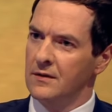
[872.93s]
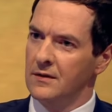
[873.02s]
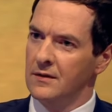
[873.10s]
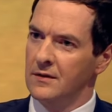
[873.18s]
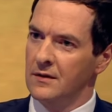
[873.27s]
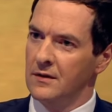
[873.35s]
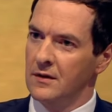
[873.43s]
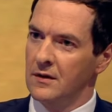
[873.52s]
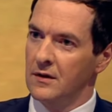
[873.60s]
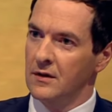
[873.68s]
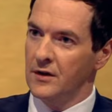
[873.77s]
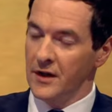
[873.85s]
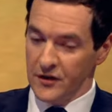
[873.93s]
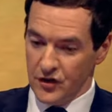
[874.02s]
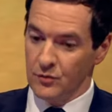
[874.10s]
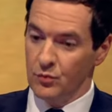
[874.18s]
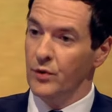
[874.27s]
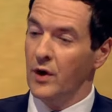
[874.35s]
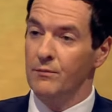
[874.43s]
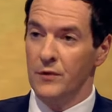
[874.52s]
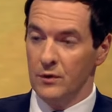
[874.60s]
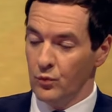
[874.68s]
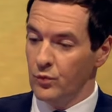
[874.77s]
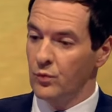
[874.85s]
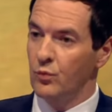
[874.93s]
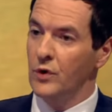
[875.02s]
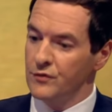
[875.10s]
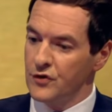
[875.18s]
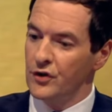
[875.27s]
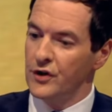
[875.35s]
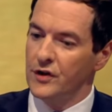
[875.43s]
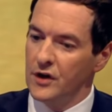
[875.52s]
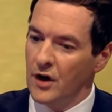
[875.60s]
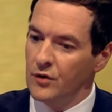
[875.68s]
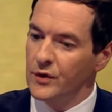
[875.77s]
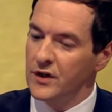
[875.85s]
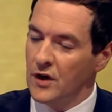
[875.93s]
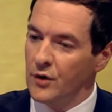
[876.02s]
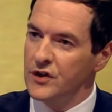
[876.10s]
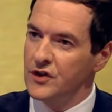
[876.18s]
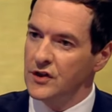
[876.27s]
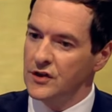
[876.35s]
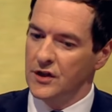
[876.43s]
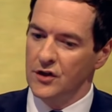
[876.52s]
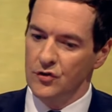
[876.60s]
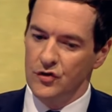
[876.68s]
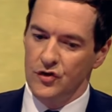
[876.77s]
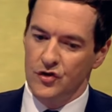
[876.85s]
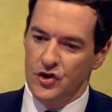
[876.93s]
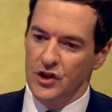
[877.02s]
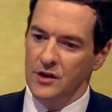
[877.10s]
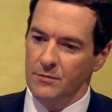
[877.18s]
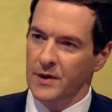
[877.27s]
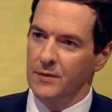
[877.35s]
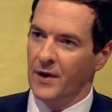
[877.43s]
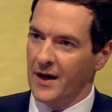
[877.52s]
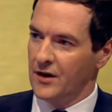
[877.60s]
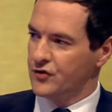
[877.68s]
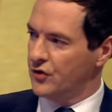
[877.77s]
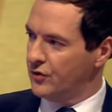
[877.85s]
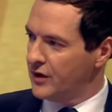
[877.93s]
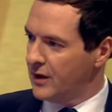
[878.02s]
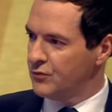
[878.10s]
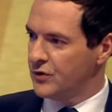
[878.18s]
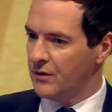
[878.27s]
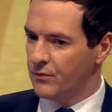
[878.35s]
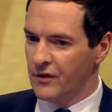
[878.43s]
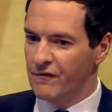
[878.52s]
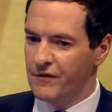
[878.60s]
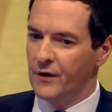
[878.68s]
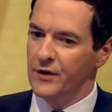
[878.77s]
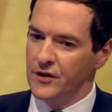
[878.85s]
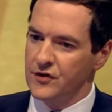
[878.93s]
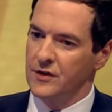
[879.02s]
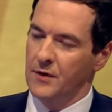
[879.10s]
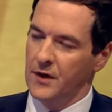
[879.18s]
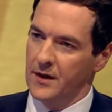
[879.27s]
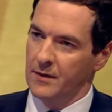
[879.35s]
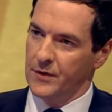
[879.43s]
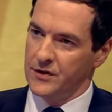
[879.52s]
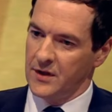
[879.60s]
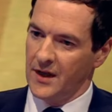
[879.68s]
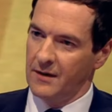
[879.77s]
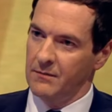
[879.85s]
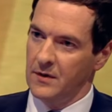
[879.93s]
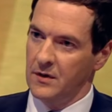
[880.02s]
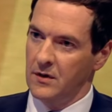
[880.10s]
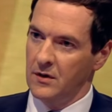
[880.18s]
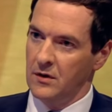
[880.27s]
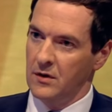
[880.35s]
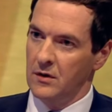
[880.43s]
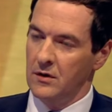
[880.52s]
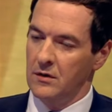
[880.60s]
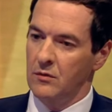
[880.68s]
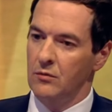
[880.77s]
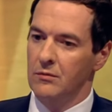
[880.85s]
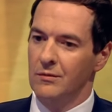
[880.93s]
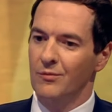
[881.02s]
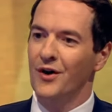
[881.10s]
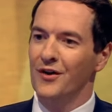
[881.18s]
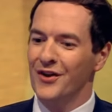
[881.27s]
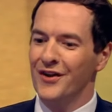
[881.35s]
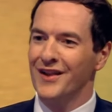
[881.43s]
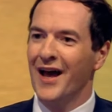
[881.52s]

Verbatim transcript: No, it hasn't. It hasn't yes, it, used um, 4,300. Well, I'm sorry, the OECD uses GDP per household and comes out oh. with a very similar number ah, to that. No, very similar. Let me move on to